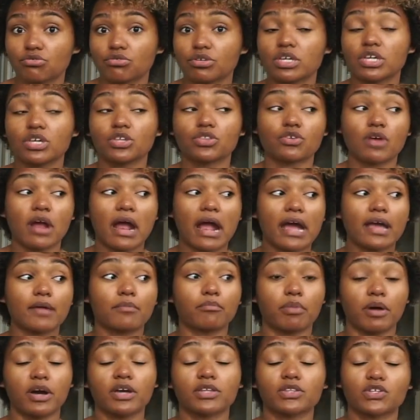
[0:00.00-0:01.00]
Either I
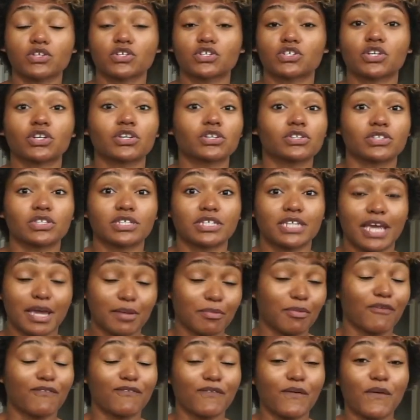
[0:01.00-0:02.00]
bought the shirt the day
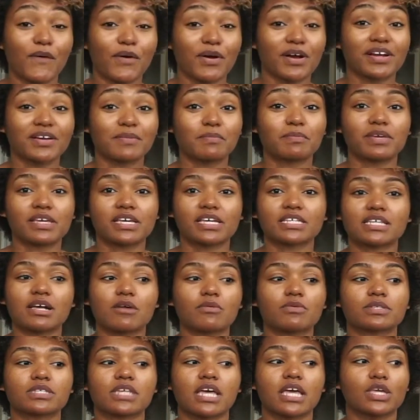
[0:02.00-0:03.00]
before because I
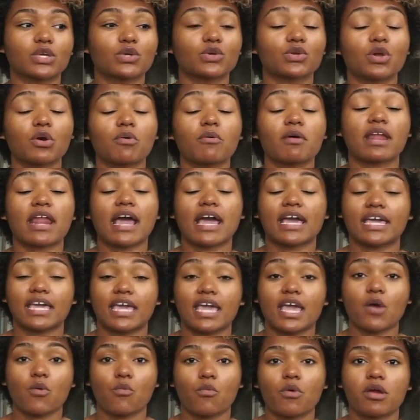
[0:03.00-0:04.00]
was like, you know what, I
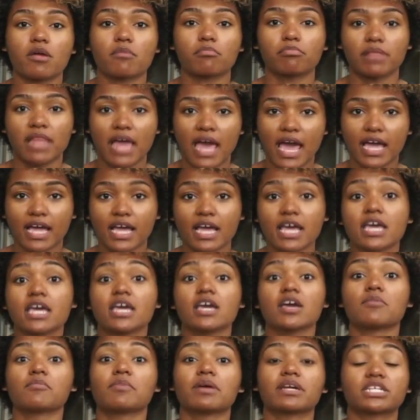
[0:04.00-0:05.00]
can't wear black.
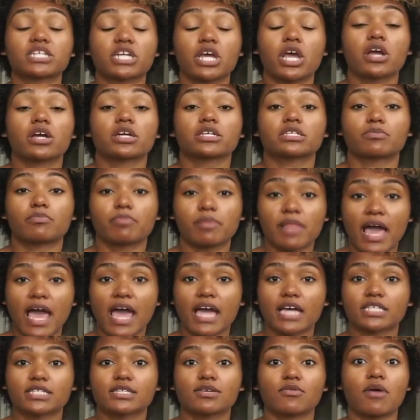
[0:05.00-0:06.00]
My chair is
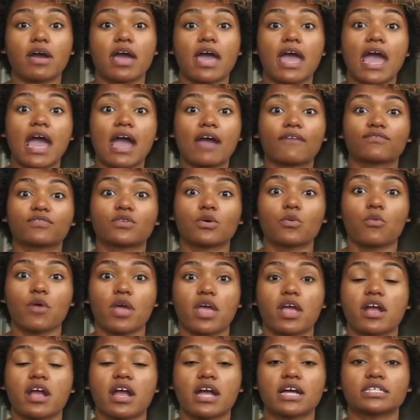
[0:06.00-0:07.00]
black, so I have to
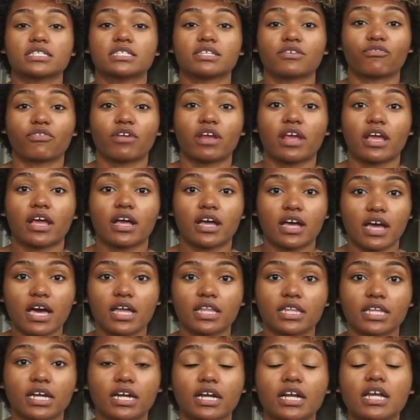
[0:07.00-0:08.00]
wear a different
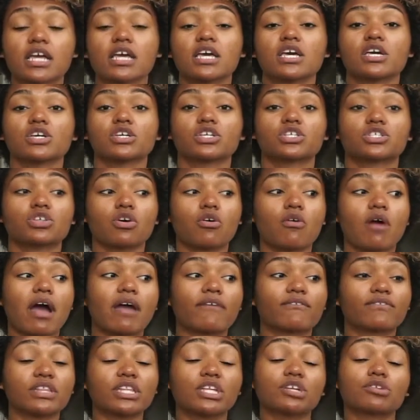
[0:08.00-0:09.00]
color. So
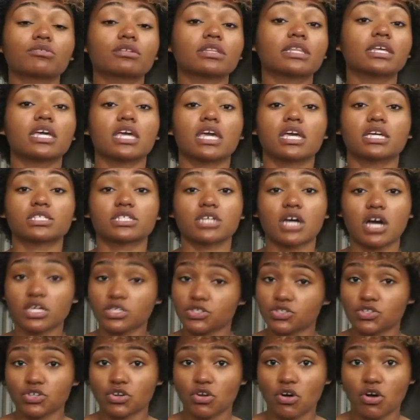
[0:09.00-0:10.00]
I've literally
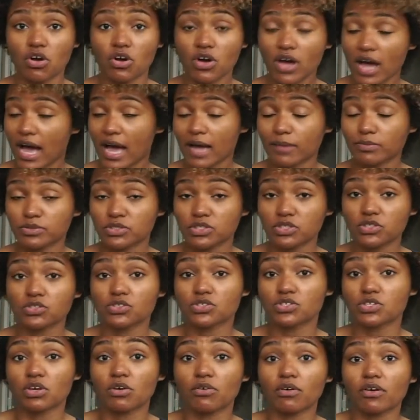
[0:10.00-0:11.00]
exhausted all options.
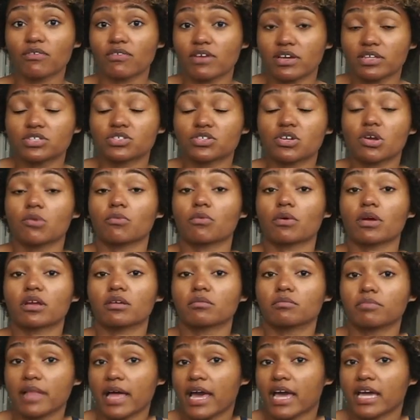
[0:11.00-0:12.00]
So if I start wearing
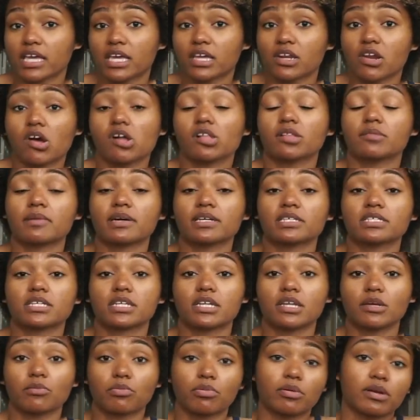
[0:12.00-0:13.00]
black in all of my
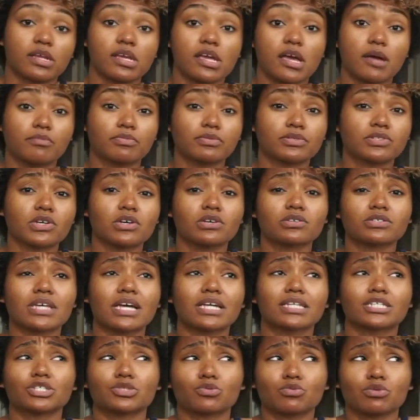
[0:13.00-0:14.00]
Sitting Pretty episodes, I
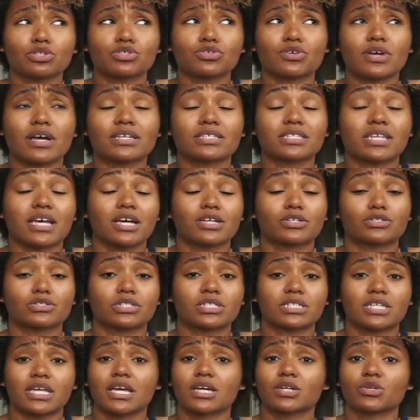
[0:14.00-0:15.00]
just want you guys to
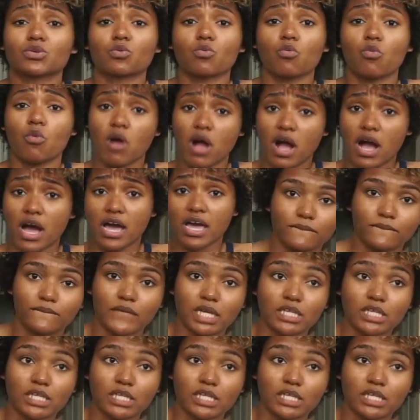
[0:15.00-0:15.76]
understand why.